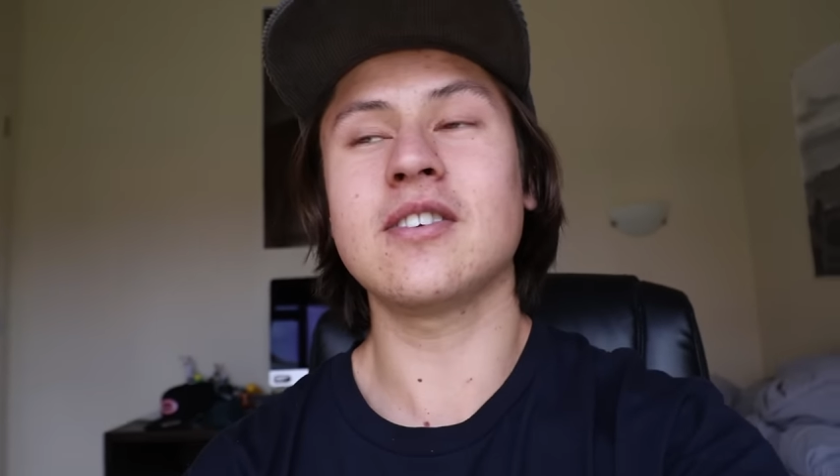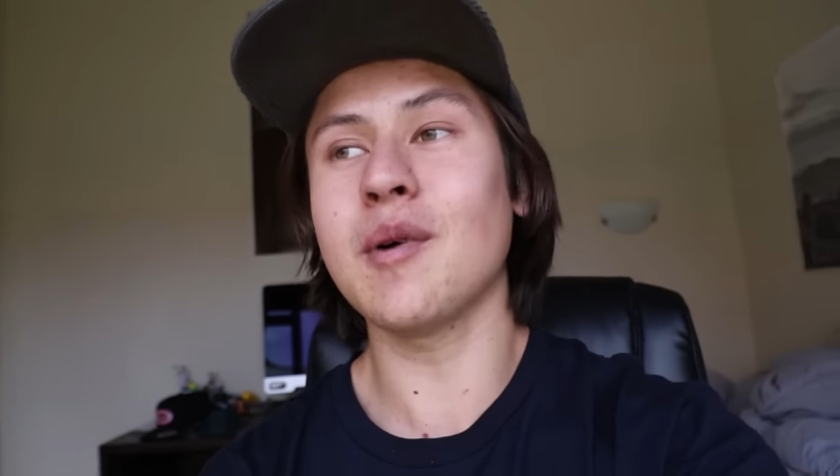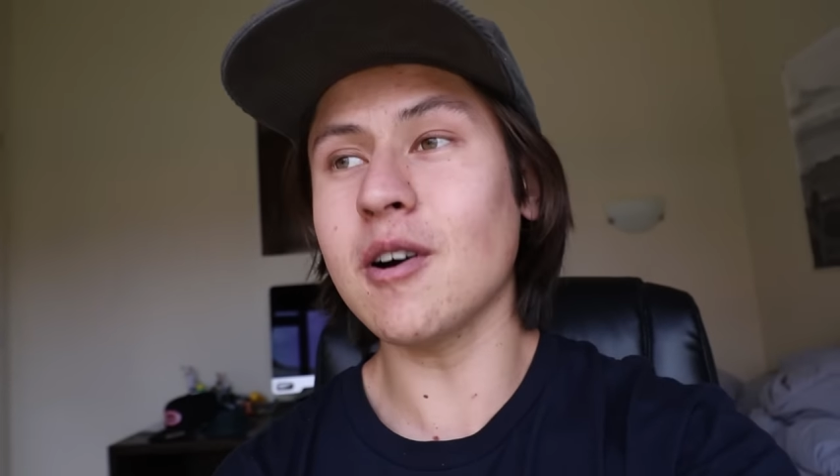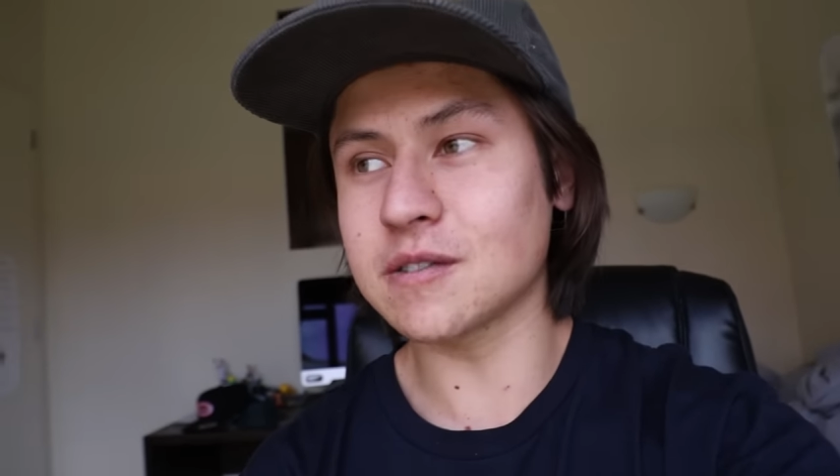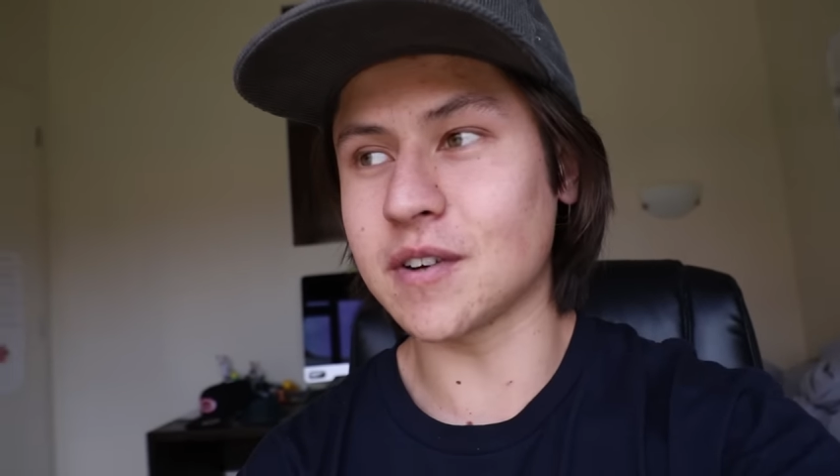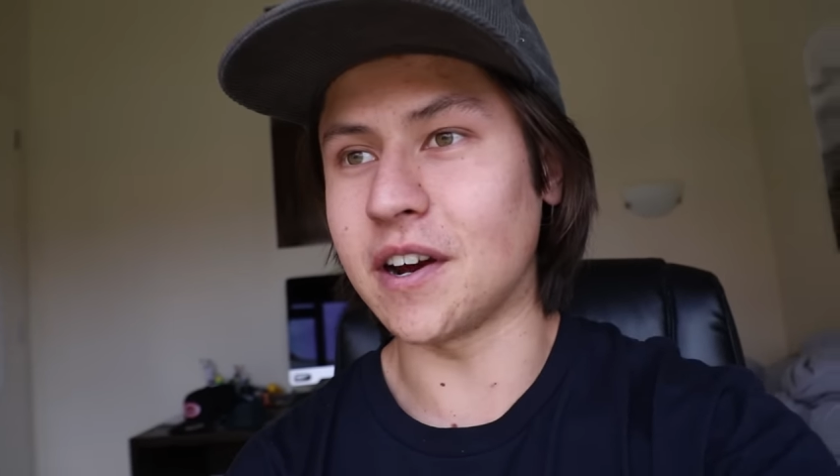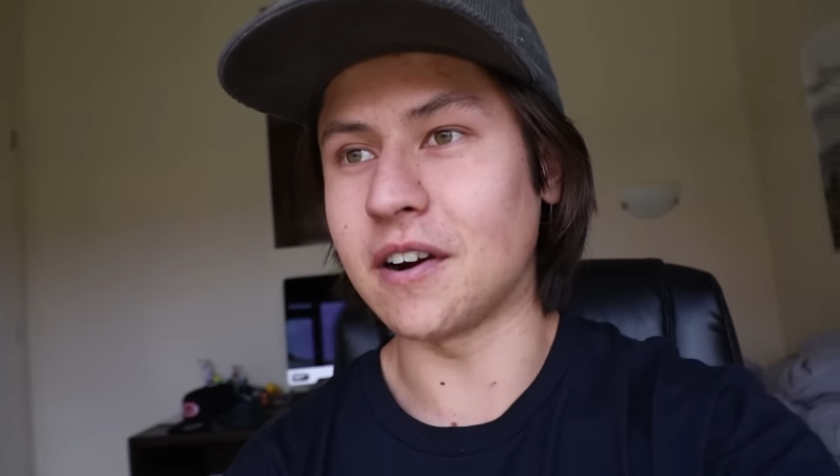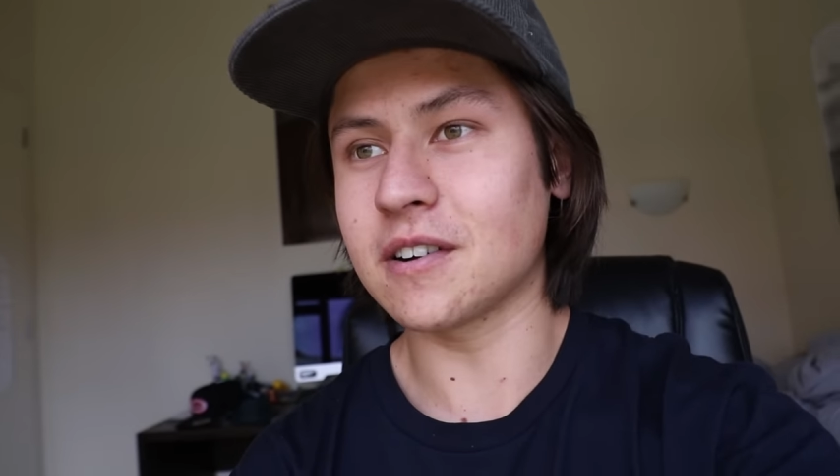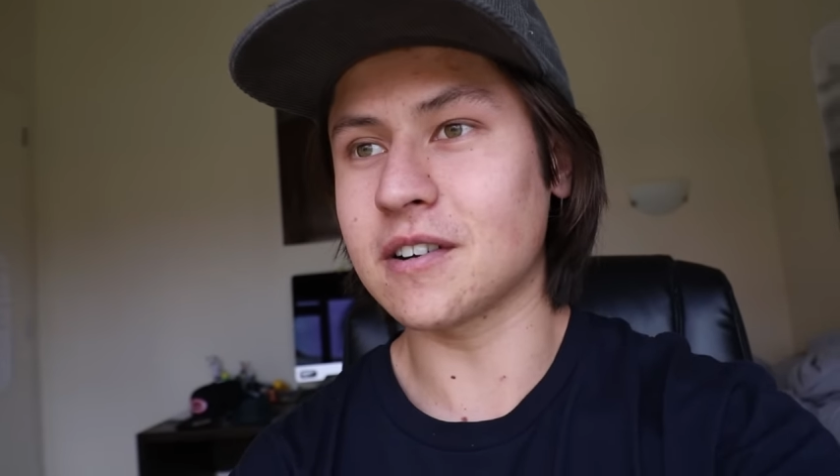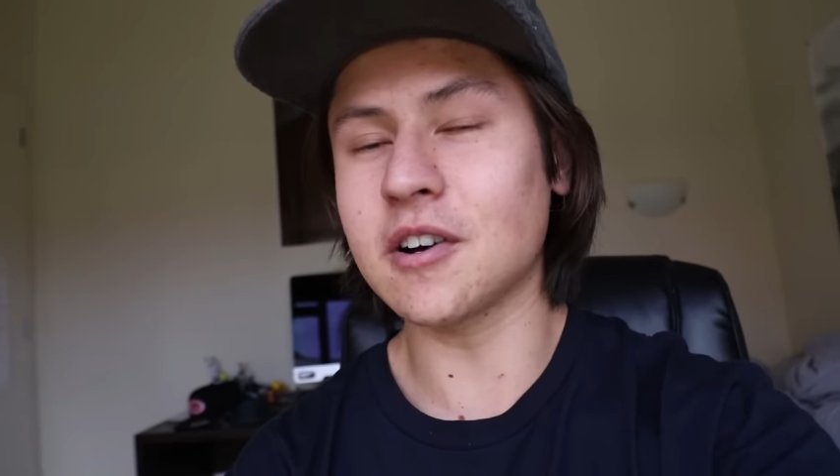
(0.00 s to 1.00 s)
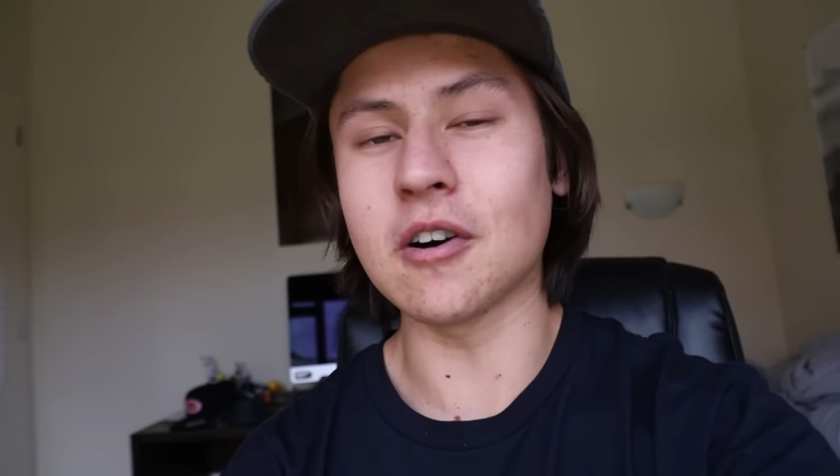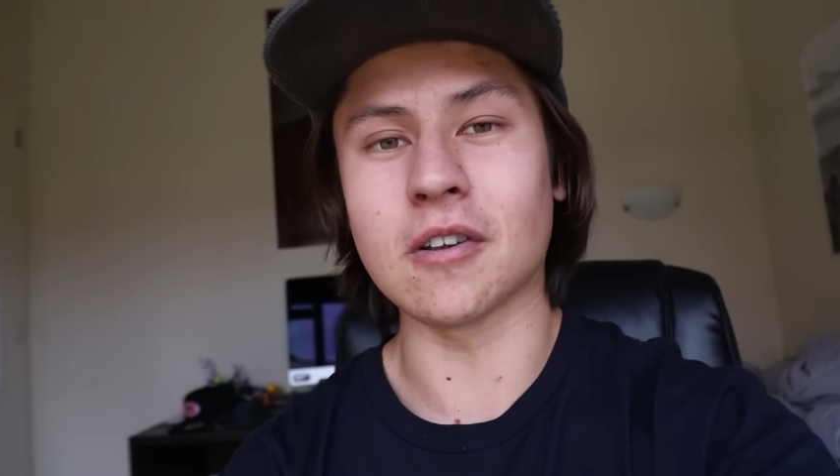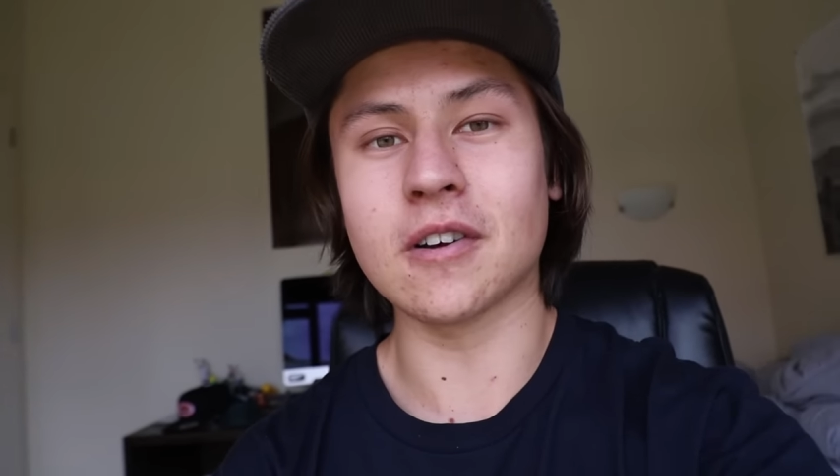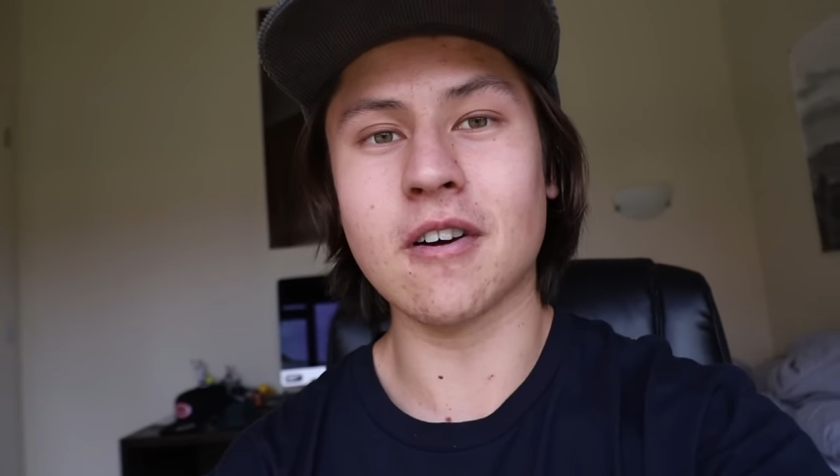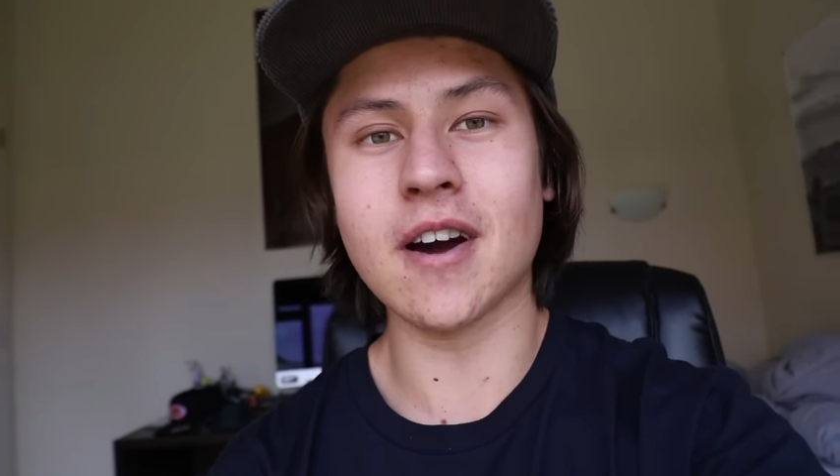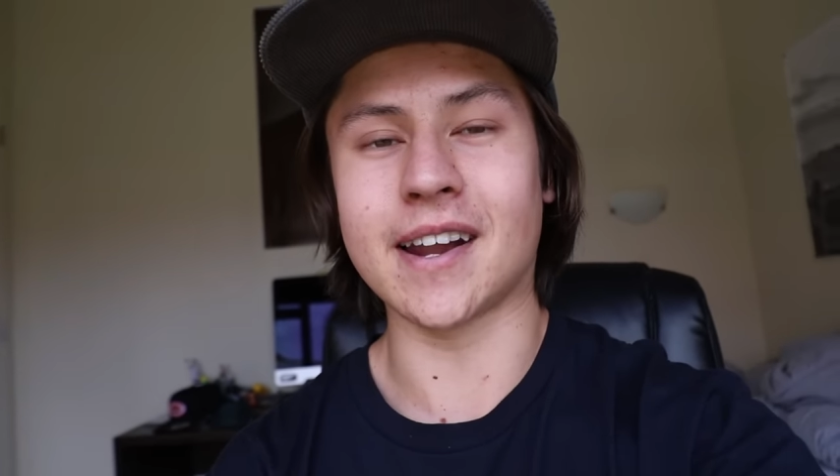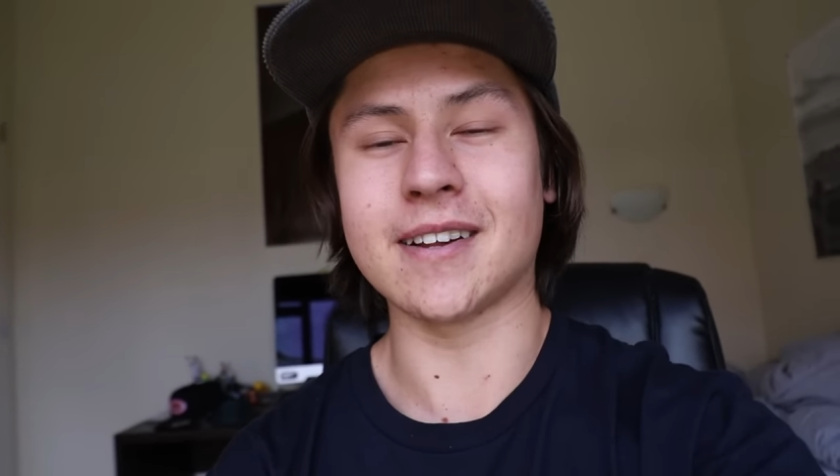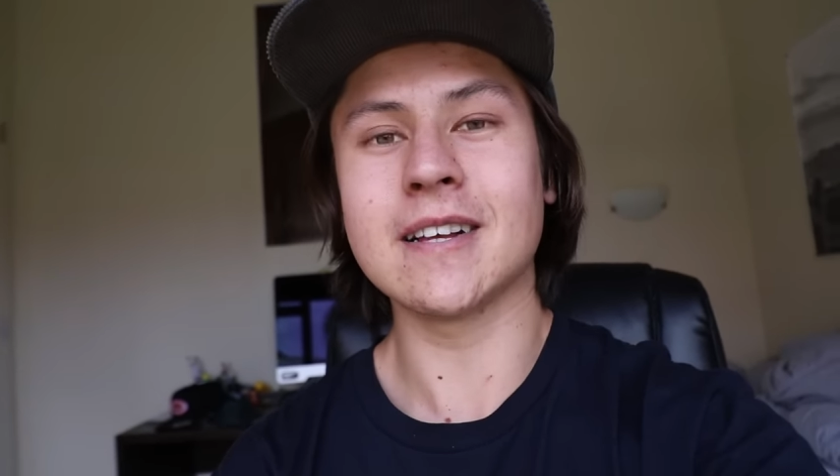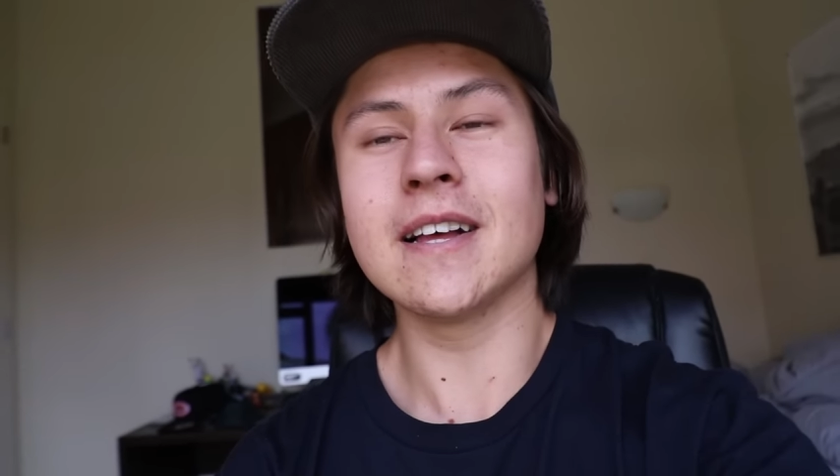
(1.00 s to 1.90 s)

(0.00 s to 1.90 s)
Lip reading: tomorrow's video. Cool. All right.